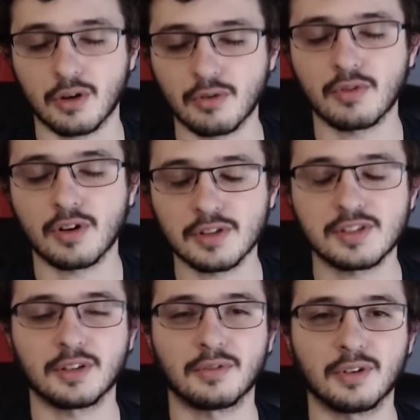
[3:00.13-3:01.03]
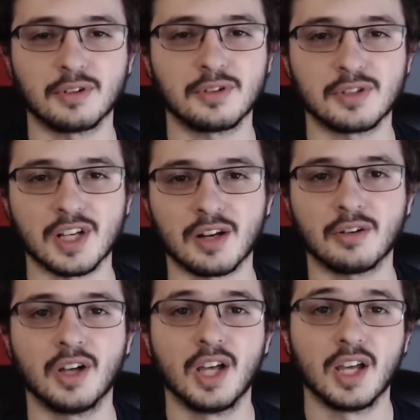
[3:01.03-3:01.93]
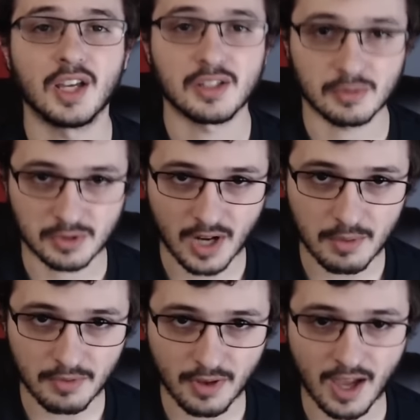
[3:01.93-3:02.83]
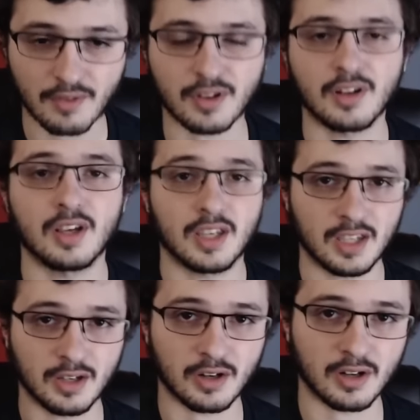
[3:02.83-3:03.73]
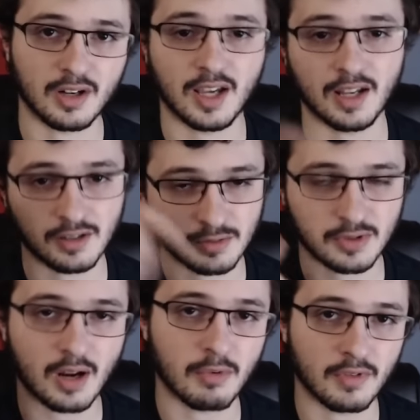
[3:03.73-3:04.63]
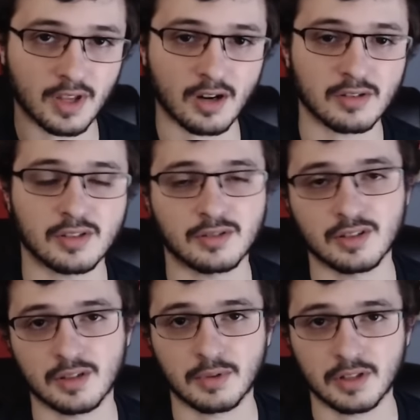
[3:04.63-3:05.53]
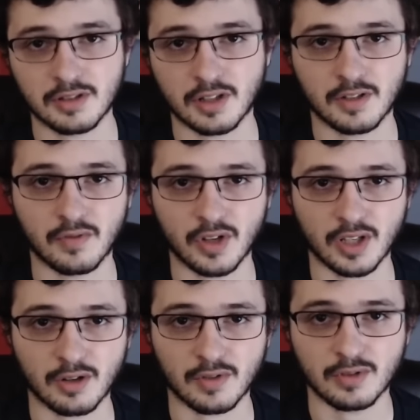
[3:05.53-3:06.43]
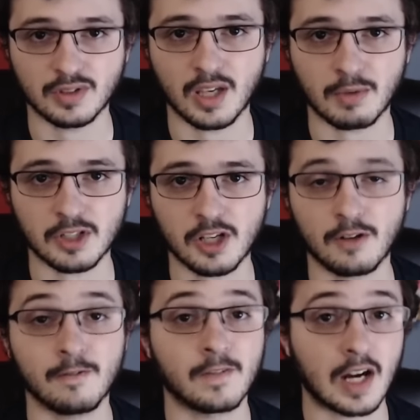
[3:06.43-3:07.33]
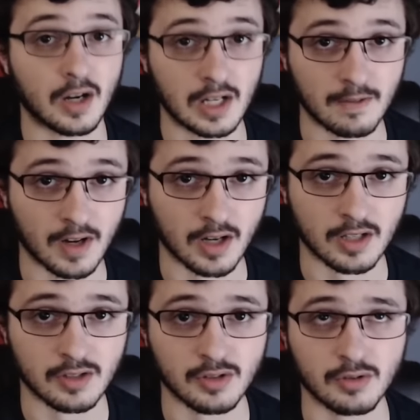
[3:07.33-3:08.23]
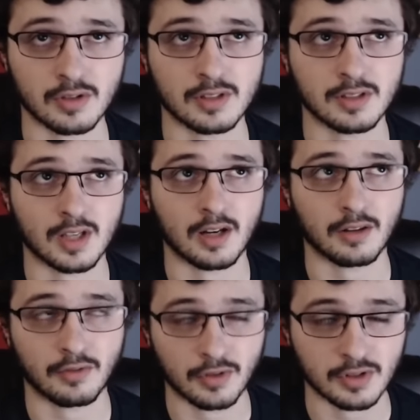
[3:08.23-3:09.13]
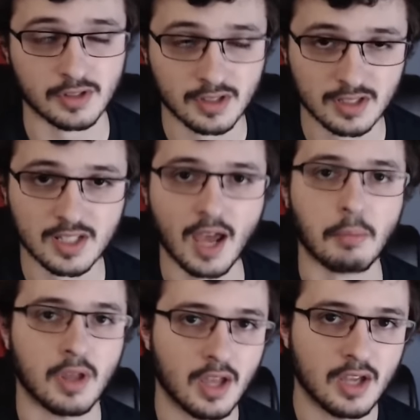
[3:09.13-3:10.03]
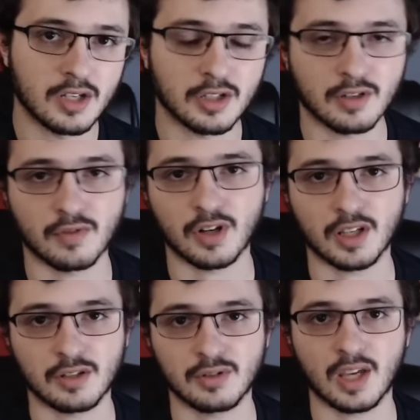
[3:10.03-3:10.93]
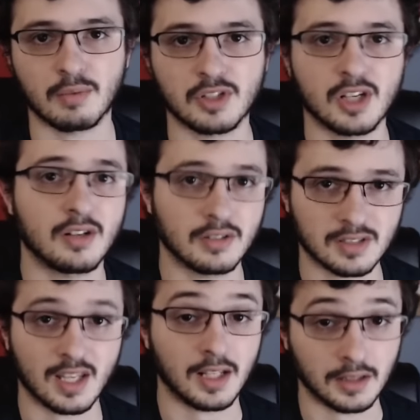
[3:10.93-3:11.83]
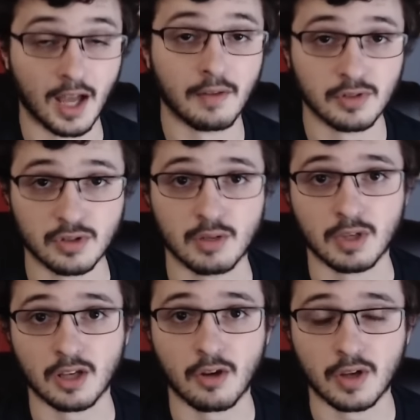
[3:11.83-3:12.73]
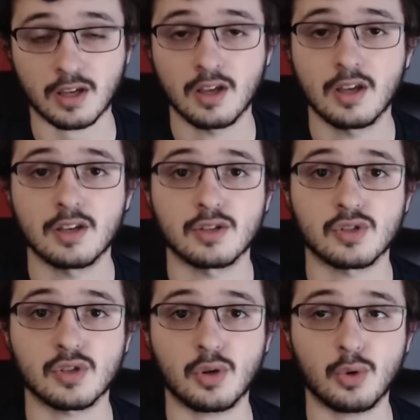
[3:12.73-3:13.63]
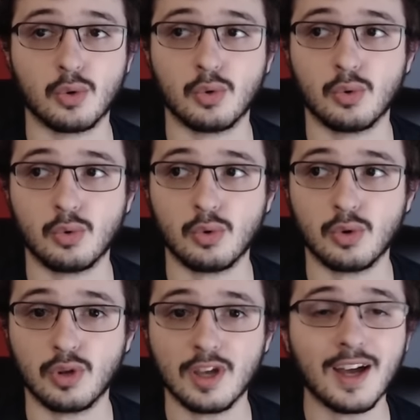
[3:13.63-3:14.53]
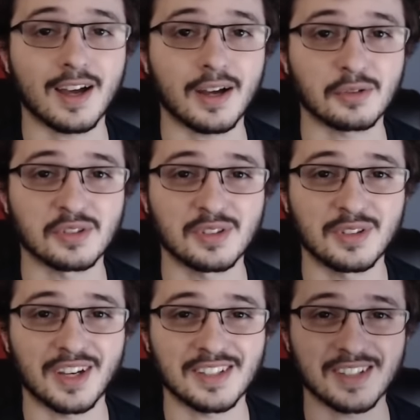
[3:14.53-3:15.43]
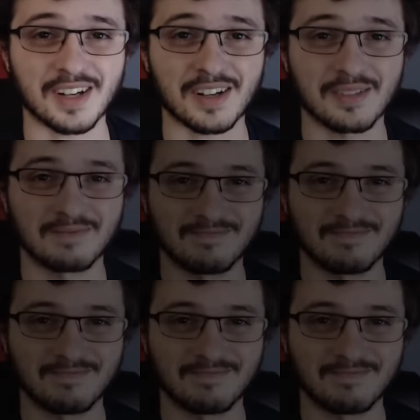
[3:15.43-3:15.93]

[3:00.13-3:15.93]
over on the SteelFrodo 2 channel. Subscribe if you haven't here, and subscribe over there, because I'm going to start converting it over to a gaming channel very, very soon. This is kind of the first step to converting it to a gaming channel, is getting live streaming going. So yeah, I will see you guys there.